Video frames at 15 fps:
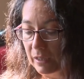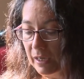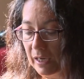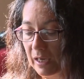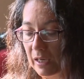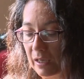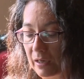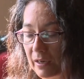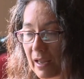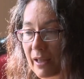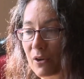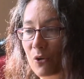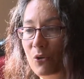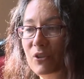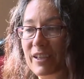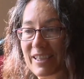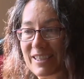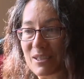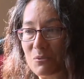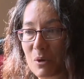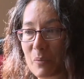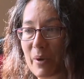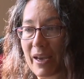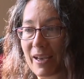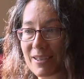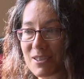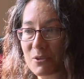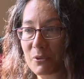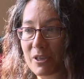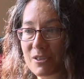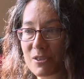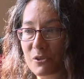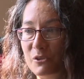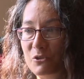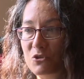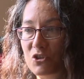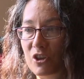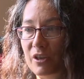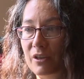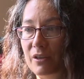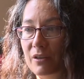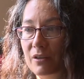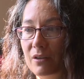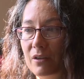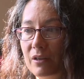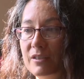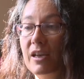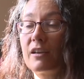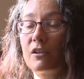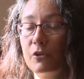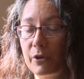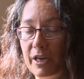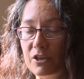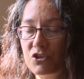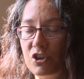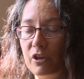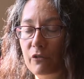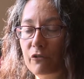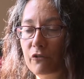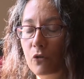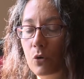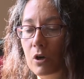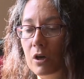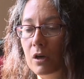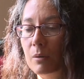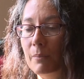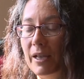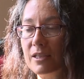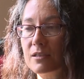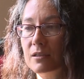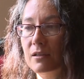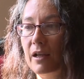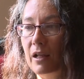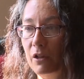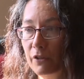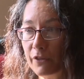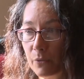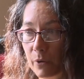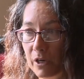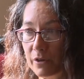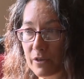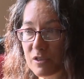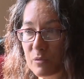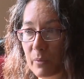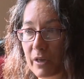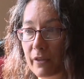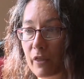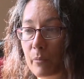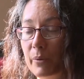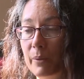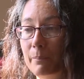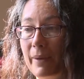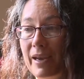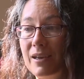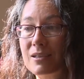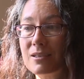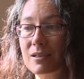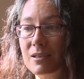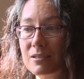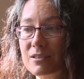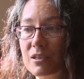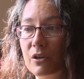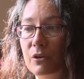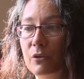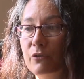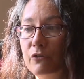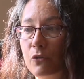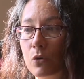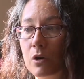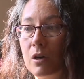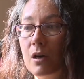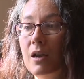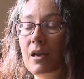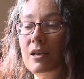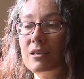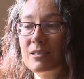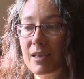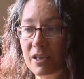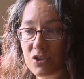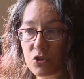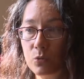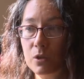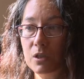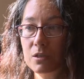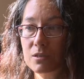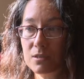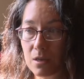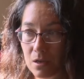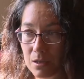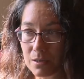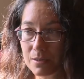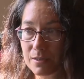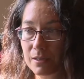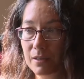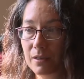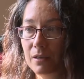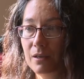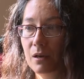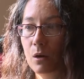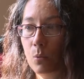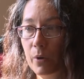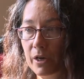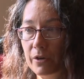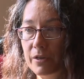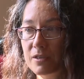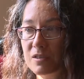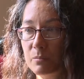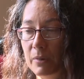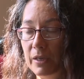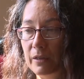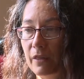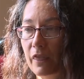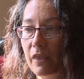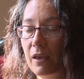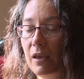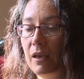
And not only did we pass a declaration for Mental Health Awareness Month, but May is also for Sexual Assault Awareness Month.